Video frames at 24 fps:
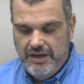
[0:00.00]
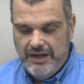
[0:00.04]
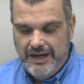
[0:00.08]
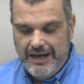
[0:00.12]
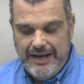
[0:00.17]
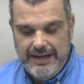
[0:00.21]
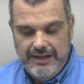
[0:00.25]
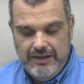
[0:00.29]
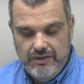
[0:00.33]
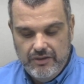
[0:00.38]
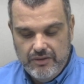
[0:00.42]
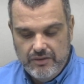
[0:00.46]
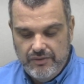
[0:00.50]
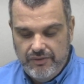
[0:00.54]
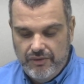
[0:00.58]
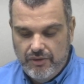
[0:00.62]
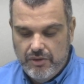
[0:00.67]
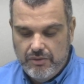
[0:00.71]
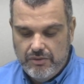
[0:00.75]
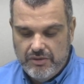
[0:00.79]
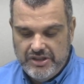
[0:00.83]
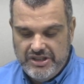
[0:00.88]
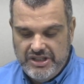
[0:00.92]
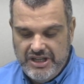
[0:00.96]
I looked
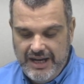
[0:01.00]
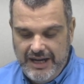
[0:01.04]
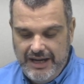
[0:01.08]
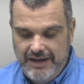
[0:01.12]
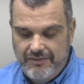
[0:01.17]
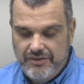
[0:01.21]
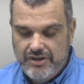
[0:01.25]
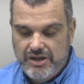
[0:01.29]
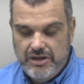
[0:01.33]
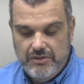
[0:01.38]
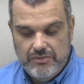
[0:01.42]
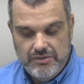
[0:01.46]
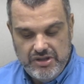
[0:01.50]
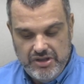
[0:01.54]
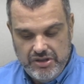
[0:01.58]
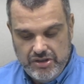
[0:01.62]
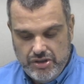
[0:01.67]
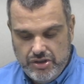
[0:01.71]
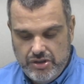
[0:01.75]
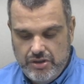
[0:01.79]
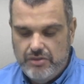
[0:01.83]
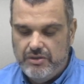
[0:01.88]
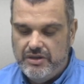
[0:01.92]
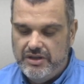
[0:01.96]
forward to having you as a
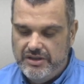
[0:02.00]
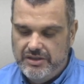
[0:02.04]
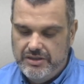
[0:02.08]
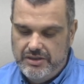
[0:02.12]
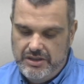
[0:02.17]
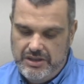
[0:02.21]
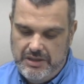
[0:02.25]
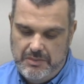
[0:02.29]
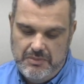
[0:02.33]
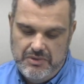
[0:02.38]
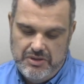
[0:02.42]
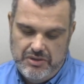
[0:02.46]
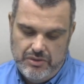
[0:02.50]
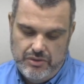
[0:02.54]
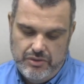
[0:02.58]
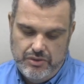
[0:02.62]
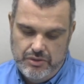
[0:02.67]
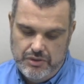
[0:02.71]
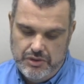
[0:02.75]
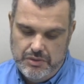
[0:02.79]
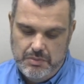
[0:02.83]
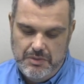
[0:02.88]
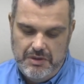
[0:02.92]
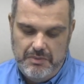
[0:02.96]
student, said Mr.
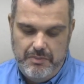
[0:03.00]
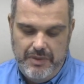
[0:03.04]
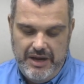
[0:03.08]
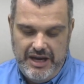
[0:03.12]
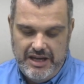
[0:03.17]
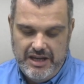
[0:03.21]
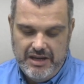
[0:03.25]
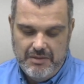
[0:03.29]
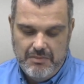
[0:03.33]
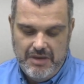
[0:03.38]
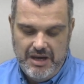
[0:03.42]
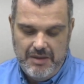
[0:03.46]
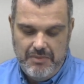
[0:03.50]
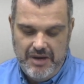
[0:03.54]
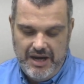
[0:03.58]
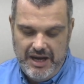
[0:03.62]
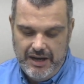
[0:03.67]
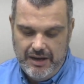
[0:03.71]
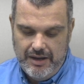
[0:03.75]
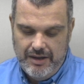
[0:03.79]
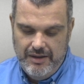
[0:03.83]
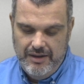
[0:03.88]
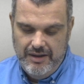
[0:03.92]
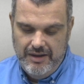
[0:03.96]
Tushman, patting my
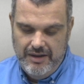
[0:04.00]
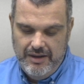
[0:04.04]
back.